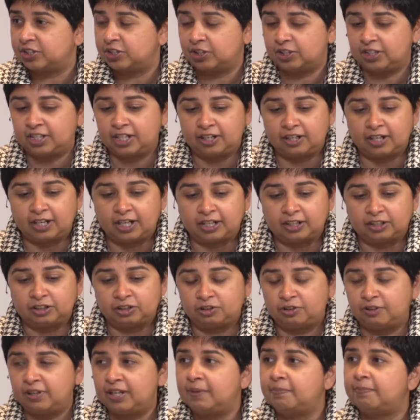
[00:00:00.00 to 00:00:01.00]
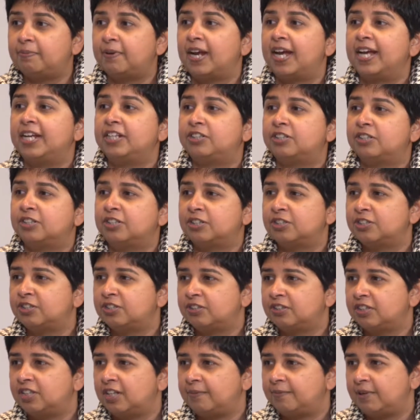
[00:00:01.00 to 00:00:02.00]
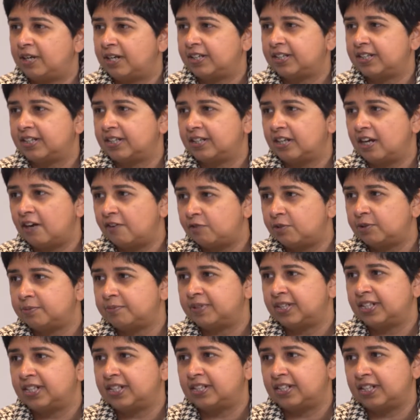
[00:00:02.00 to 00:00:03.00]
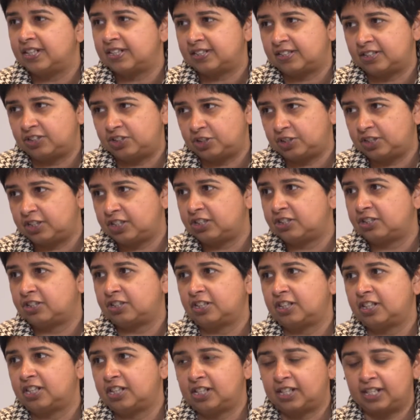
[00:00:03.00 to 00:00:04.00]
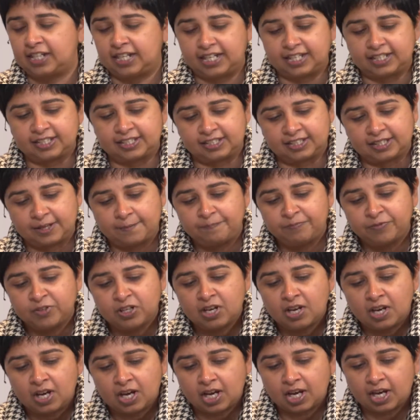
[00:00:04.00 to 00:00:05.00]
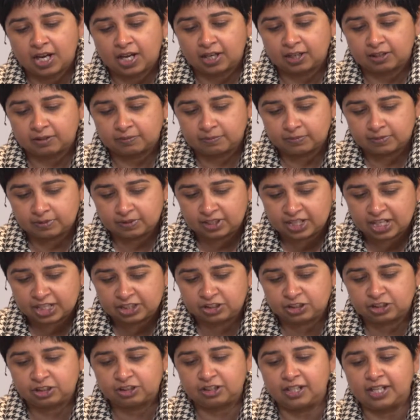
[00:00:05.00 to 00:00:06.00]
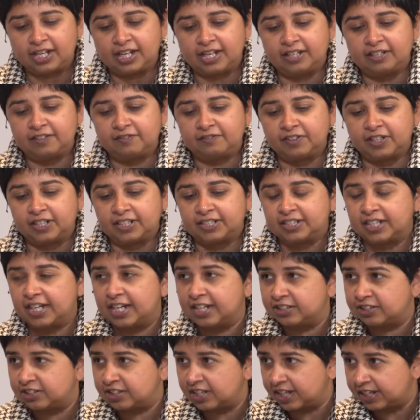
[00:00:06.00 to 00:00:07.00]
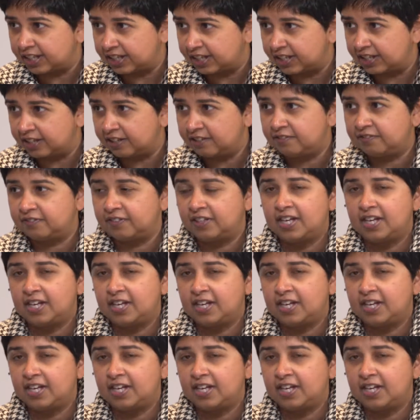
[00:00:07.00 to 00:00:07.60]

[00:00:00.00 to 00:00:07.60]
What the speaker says: So there are three branches to the American government. It's judicial, it's legislative, it's executive.